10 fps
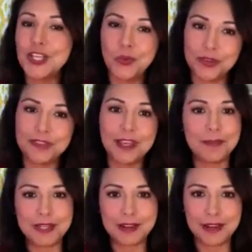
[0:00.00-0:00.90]
you want that
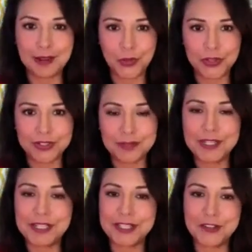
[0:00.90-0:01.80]
beta amyloid to
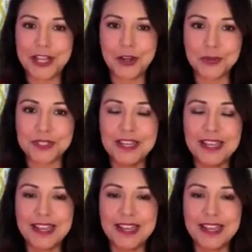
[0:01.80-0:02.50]
be cleared out.